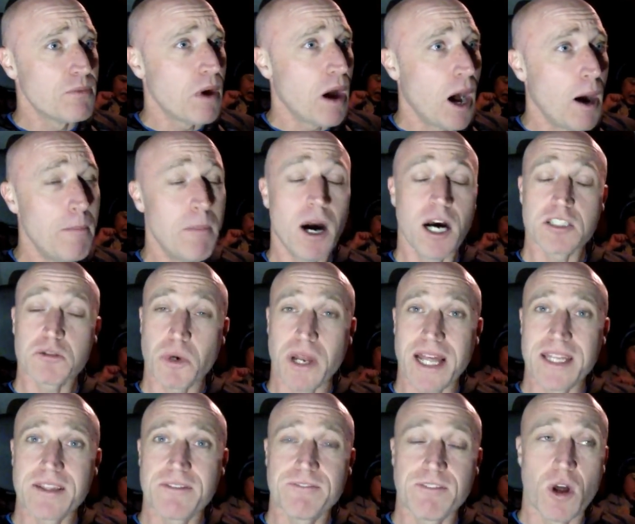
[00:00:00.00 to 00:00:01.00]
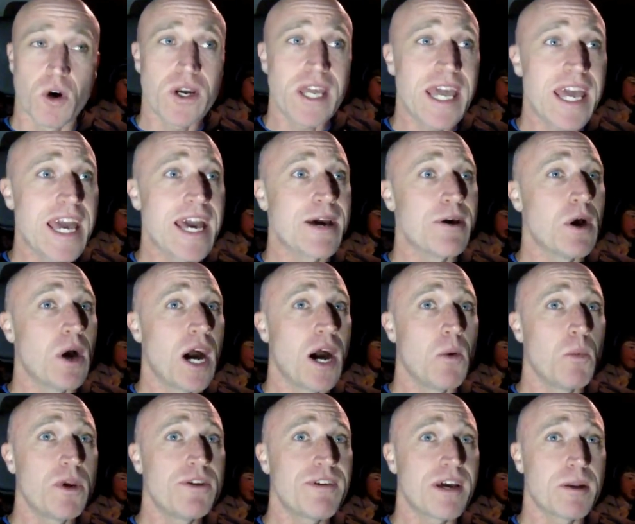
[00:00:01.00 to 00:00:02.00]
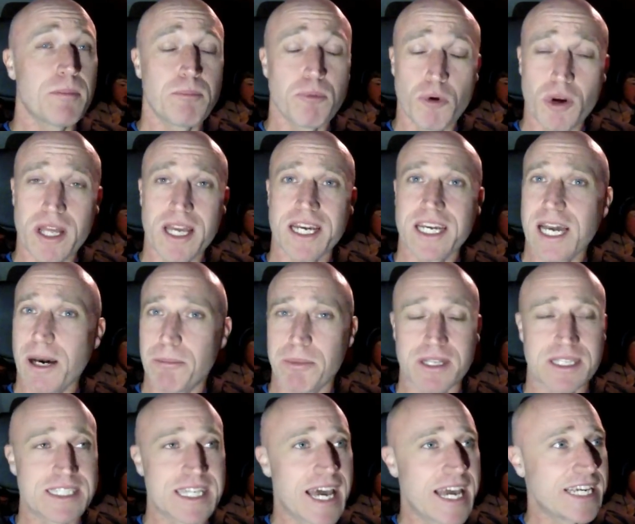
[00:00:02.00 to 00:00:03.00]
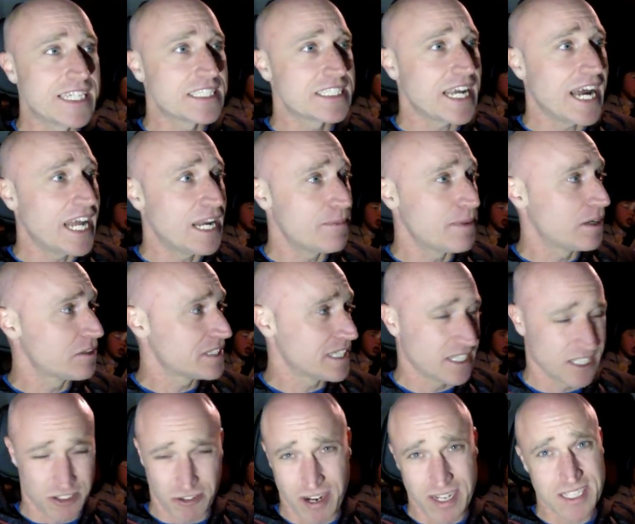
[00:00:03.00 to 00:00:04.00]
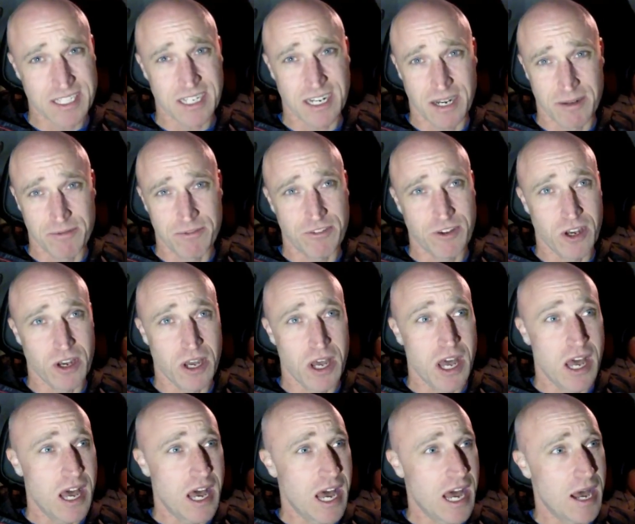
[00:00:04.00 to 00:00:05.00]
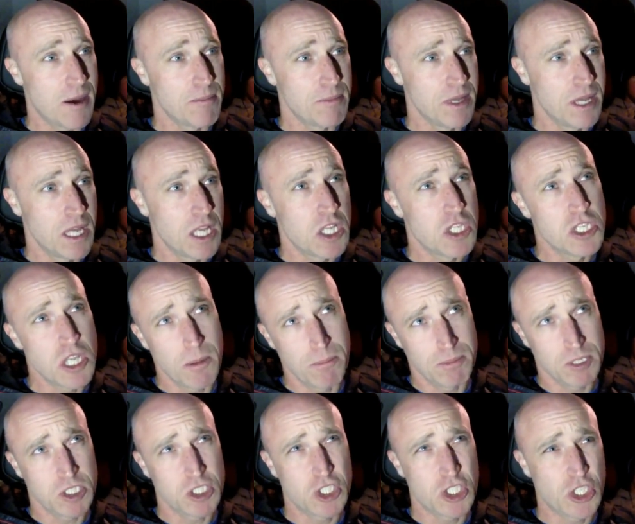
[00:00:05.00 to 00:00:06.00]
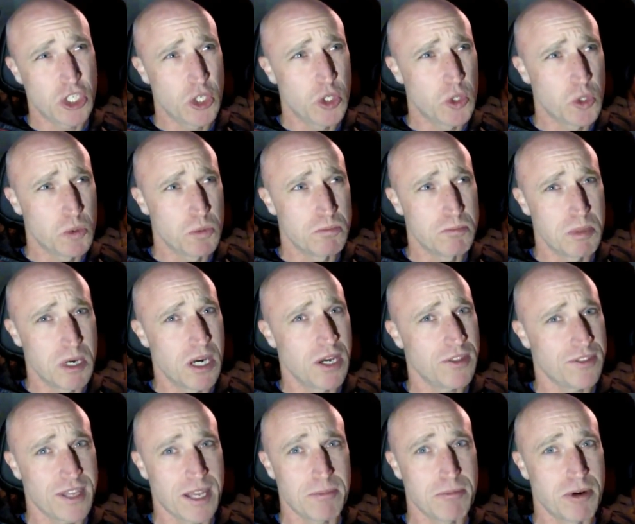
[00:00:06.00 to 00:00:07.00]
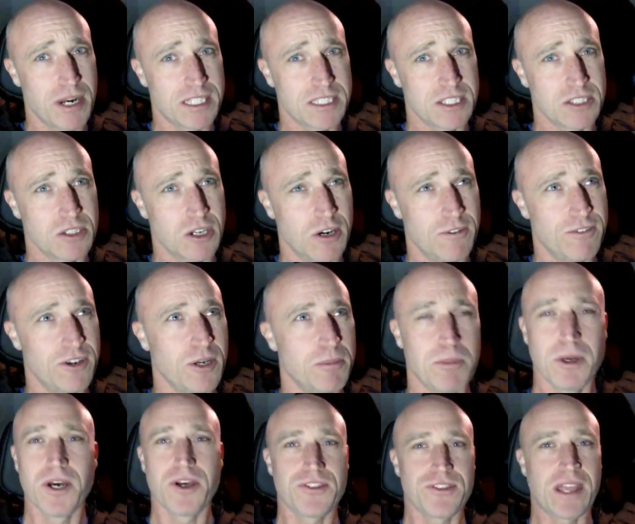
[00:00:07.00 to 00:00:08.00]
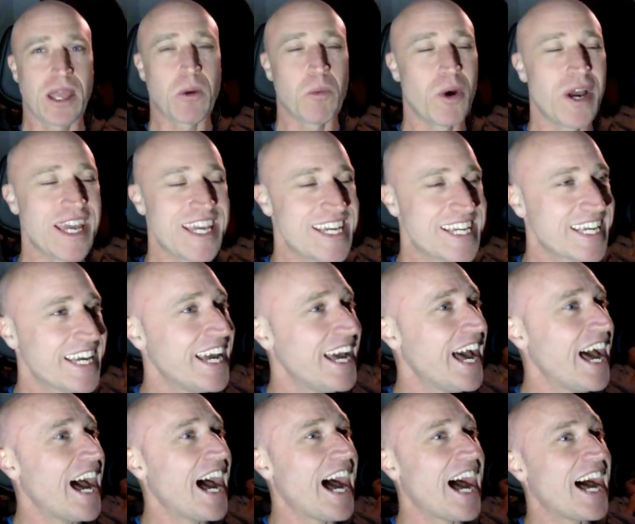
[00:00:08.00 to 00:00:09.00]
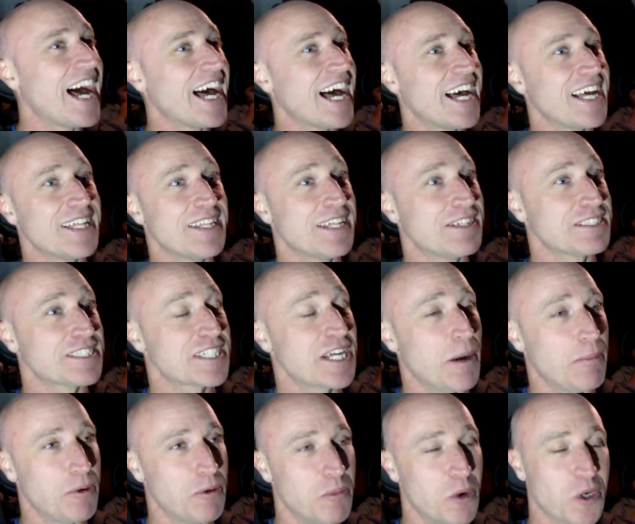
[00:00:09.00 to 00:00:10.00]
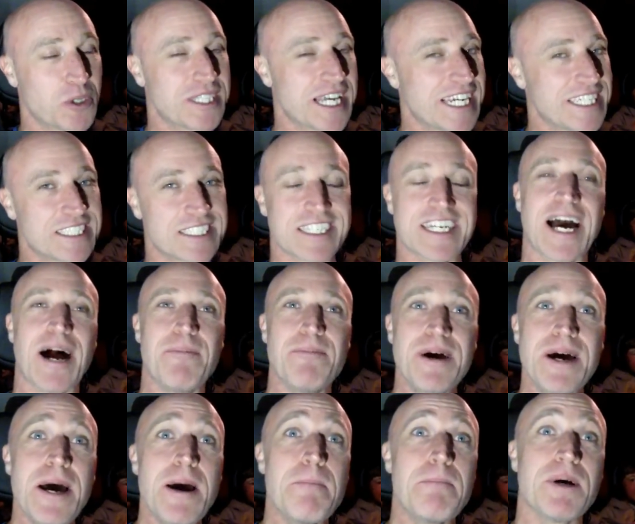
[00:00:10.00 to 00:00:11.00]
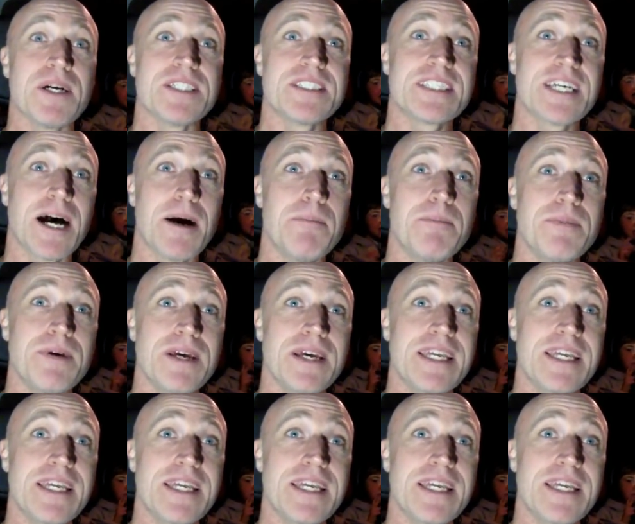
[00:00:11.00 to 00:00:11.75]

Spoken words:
I might as well end the vlog here. We've had a brilliant couple of days. Annabelle's had a great time for number two birthday present of her birthday week. There's a couple more days to come. But for